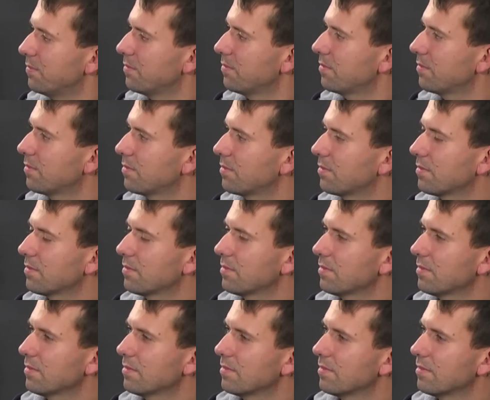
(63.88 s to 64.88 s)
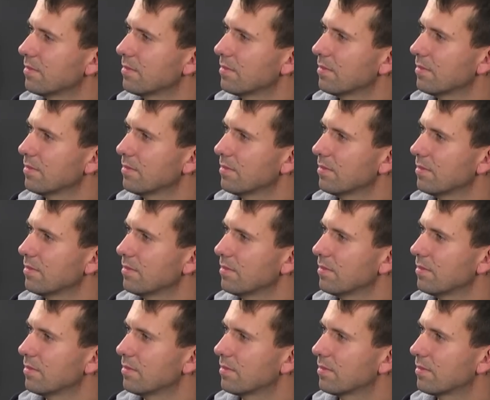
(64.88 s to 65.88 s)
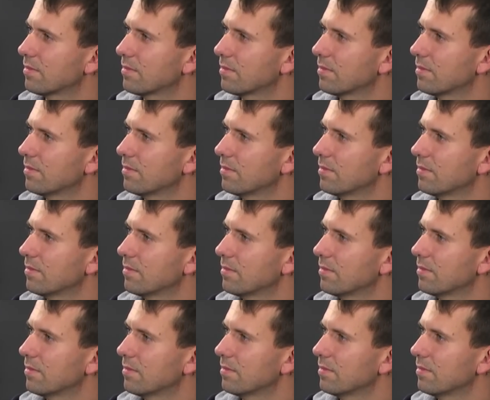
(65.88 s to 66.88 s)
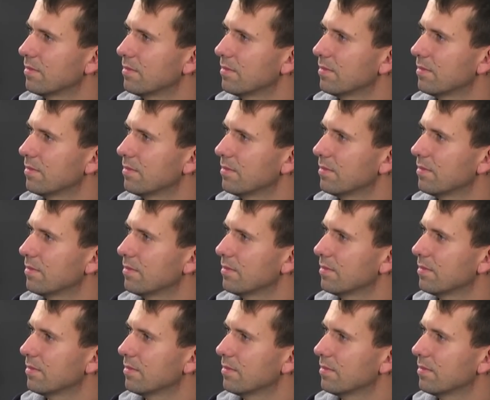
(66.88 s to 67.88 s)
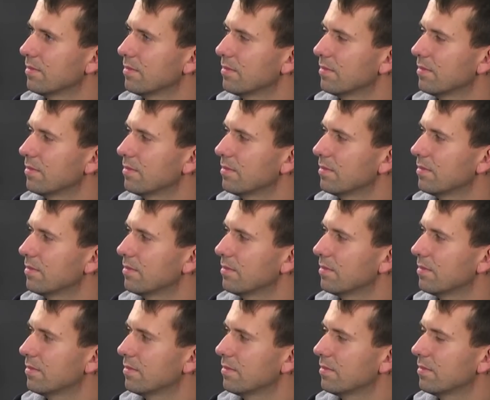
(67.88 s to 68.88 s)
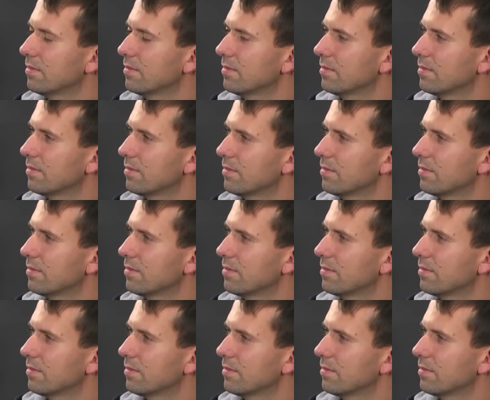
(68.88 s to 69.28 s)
No words are spoken by the person on screen.